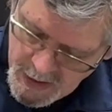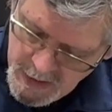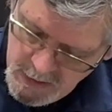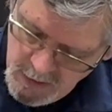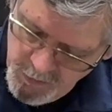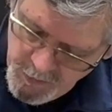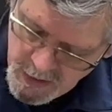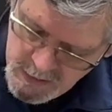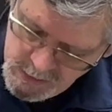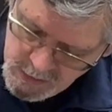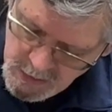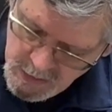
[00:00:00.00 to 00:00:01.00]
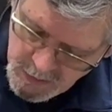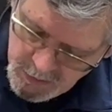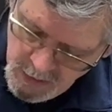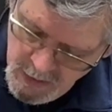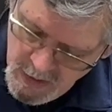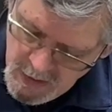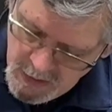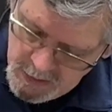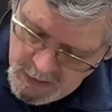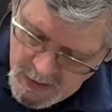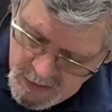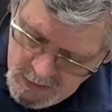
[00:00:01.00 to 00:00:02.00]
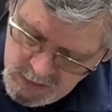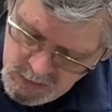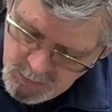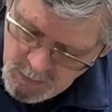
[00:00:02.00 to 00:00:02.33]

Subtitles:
in the vise again, and that is to